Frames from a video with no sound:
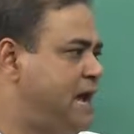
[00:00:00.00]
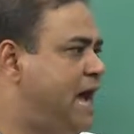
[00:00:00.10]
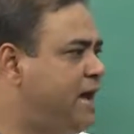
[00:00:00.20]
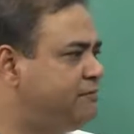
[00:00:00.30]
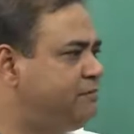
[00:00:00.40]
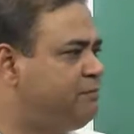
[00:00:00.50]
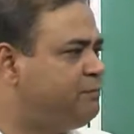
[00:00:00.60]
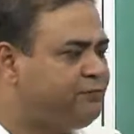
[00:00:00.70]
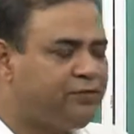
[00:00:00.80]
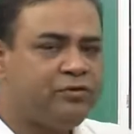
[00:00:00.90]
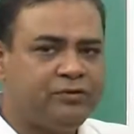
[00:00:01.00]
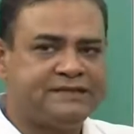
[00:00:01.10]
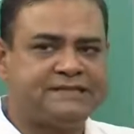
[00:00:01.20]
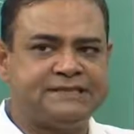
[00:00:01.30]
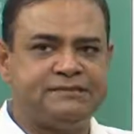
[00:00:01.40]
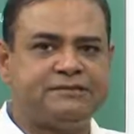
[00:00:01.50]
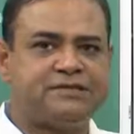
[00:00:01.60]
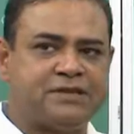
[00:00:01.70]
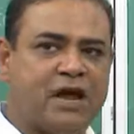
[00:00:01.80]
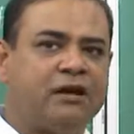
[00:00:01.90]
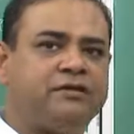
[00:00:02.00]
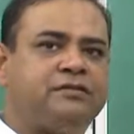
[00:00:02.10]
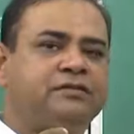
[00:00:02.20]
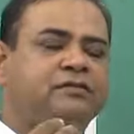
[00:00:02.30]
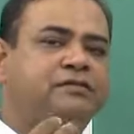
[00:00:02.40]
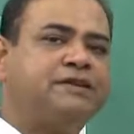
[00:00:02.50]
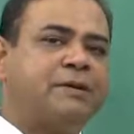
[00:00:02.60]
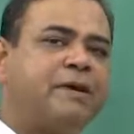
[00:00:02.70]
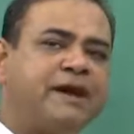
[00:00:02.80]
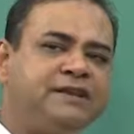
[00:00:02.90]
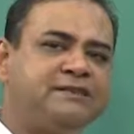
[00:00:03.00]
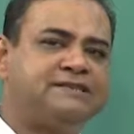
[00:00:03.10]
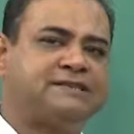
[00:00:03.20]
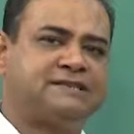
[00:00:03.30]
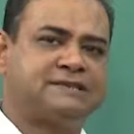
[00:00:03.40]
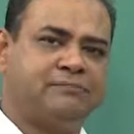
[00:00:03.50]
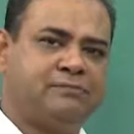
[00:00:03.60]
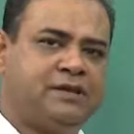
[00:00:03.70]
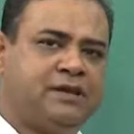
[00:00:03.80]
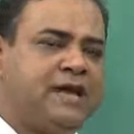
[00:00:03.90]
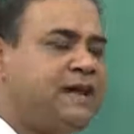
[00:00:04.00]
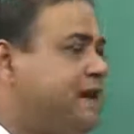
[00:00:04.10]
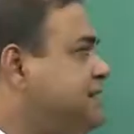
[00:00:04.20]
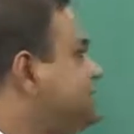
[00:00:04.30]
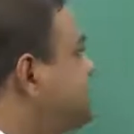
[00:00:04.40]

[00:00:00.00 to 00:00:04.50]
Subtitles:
And before we start the binary system, let us